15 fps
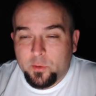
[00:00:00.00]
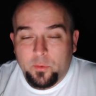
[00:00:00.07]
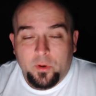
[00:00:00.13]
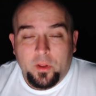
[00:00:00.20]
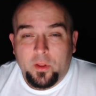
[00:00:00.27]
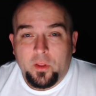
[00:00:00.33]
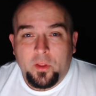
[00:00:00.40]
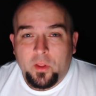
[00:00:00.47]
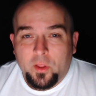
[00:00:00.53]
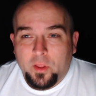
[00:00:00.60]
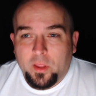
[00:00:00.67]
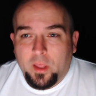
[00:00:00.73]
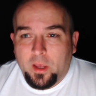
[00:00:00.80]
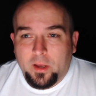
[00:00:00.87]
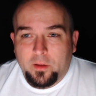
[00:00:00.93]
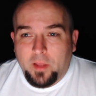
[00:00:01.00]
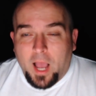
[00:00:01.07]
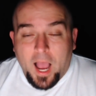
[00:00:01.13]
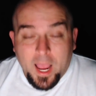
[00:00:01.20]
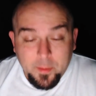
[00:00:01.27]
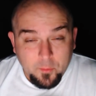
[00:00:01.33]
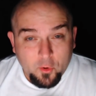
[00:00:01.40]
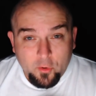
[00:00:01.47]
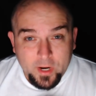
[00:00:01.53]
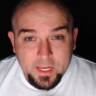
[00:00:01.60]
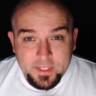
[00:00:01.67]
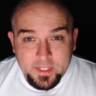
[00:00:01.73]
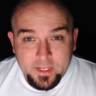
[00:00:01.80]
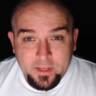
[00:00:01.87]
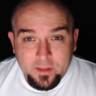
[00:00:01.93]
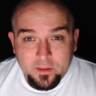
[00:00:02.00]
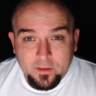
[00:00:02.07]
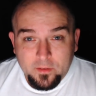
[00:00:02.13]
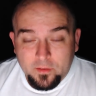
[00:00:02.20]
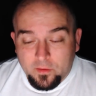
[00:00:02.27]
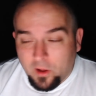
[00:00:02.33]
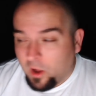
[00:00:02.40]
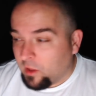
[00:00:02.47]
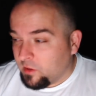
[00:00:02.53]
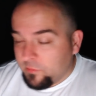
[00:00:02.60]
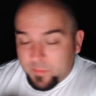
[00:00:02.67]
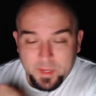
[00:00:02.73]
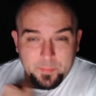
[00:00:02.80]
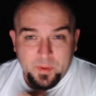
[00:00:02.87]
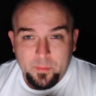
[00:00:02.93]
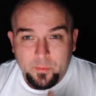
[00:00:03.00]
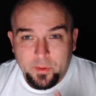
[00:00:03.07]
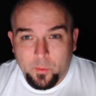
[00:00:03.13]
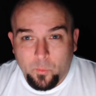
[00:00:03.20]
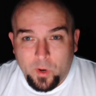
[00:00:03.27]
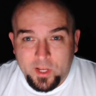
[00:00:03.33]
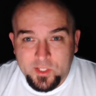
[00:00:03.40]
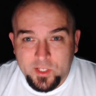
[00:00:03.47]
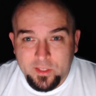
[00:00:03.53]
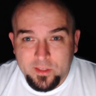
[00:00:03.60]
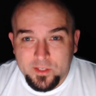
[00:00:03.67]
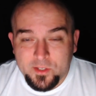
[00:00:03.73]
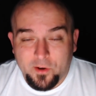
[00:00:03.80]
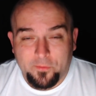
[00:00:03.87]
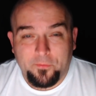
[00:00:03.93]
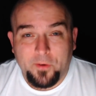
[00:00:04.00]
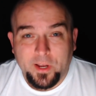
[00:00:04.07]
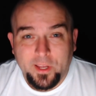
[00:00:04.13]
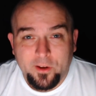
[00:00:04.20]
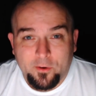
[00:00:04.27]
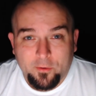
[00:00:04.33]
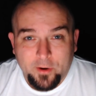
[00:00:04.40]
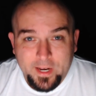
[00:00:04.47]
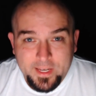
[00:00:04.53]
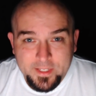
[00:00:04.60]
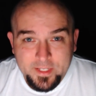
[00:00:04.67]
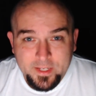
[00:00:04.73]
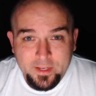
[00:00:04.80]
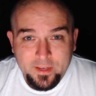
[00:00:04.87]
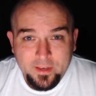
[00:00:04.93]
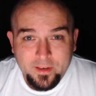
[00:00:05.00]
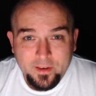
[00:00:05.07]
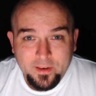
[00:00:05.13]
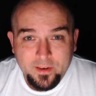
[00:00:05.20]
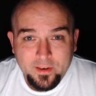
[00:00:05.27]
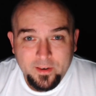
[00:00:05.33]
Dude, I'm crazy? All of my people that watching this are fucking crazy?